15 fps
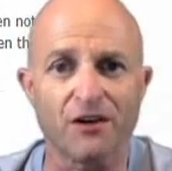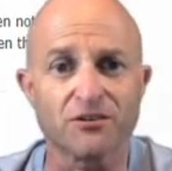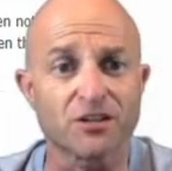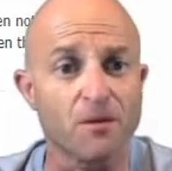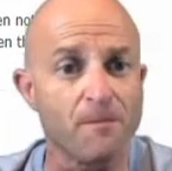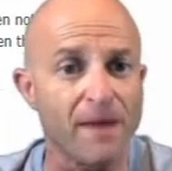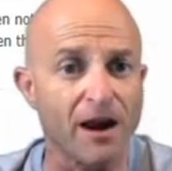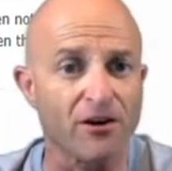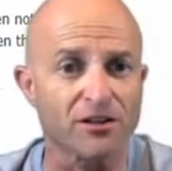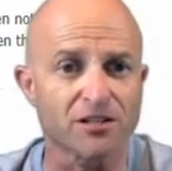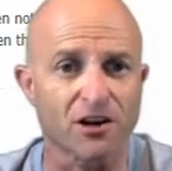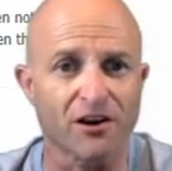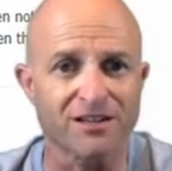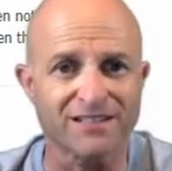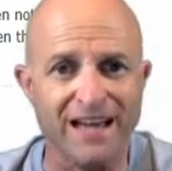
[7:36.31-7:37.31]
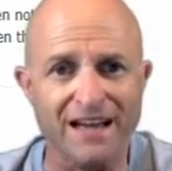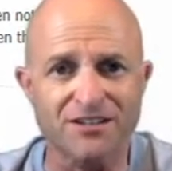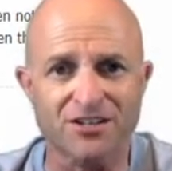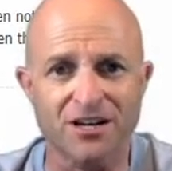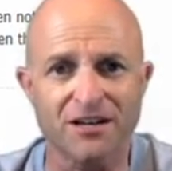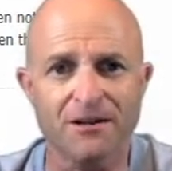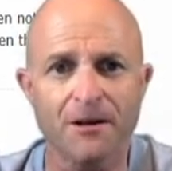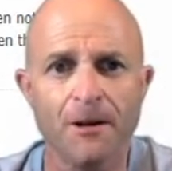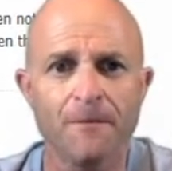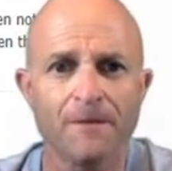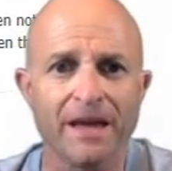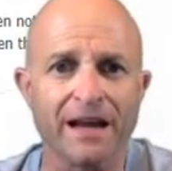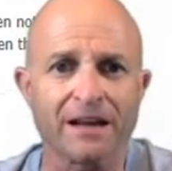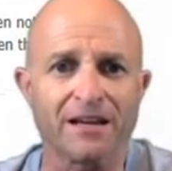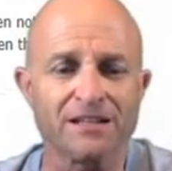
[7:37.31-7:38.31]
merits our attention
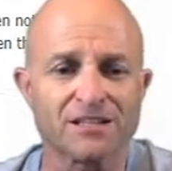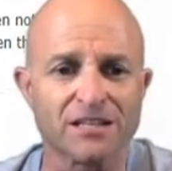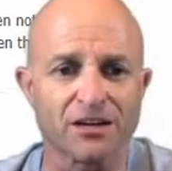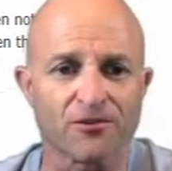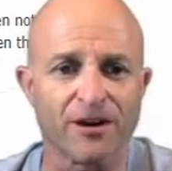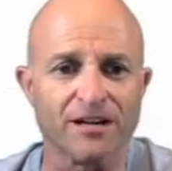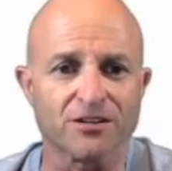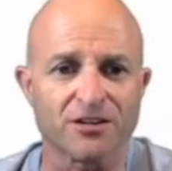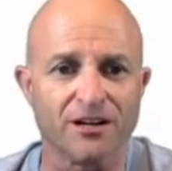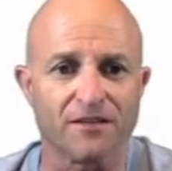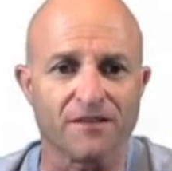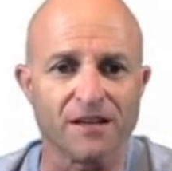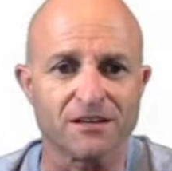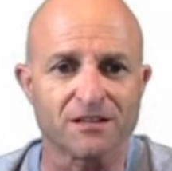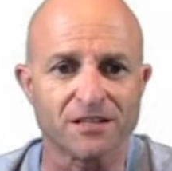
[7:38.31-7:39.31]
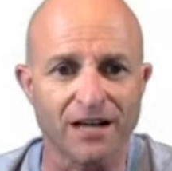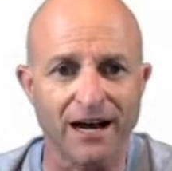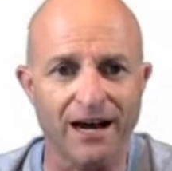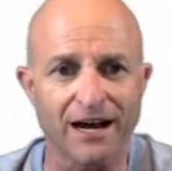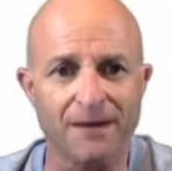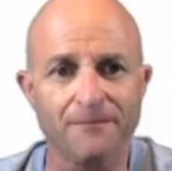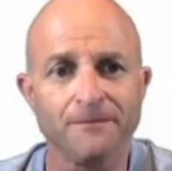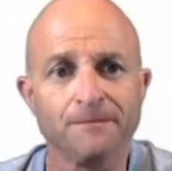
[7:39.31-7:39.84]
and consideration at this time.